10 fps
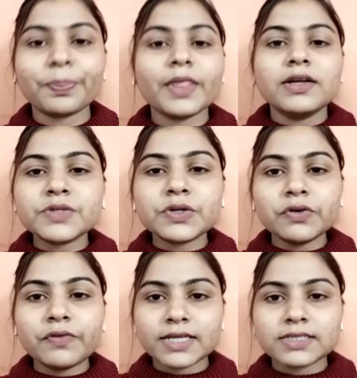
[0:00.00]
SIMS
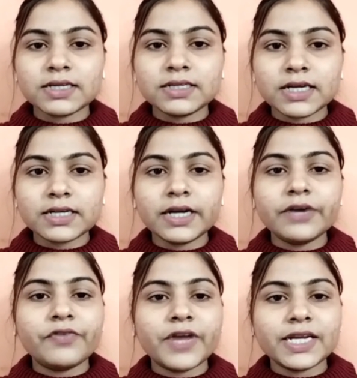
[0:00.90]
Group has
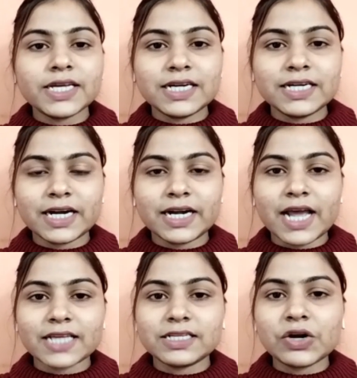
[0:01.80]
conducted various
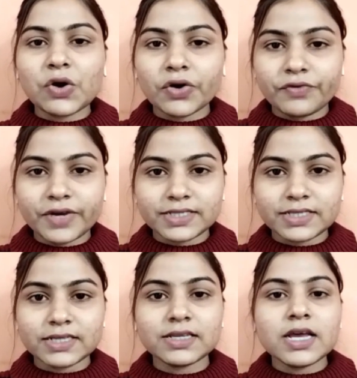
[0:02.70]
international
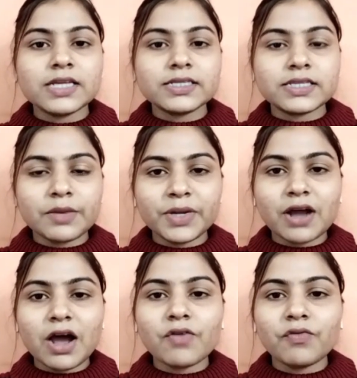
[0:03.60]
conferences,
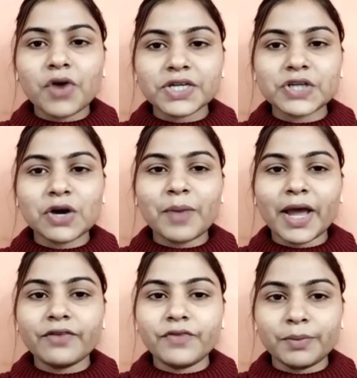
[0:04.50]
seminar, workshop,
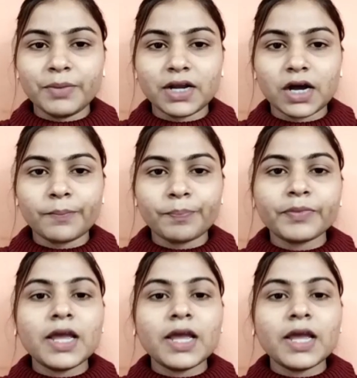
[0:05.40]
and webinar,